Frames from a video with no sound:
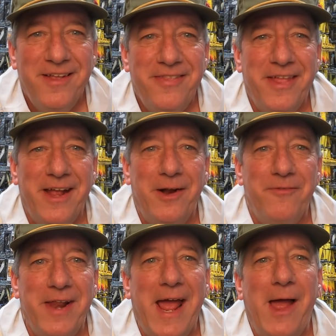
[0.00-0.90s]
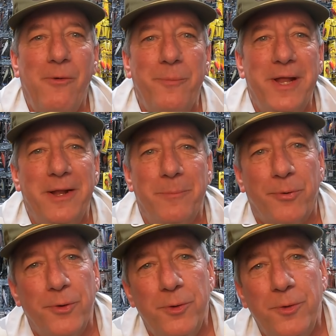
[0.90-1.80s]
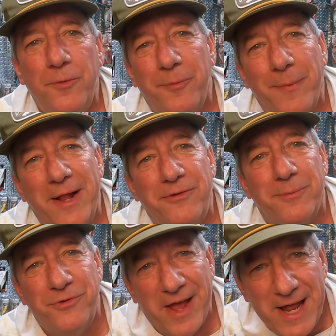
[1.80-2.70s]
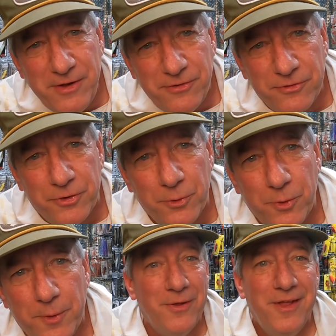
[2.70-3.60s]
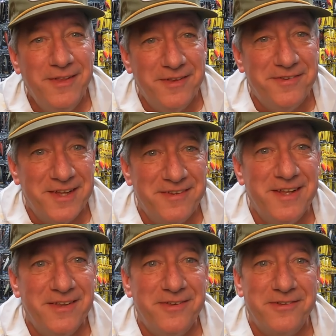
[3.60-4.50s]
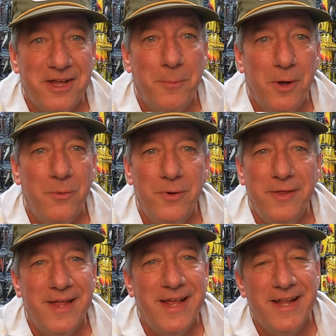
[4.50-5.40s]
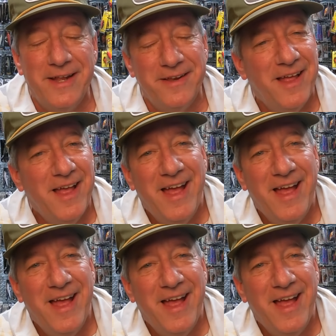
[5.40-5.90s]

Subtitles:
They have now been improved and made some changes to them that 6th Sense has come up with, and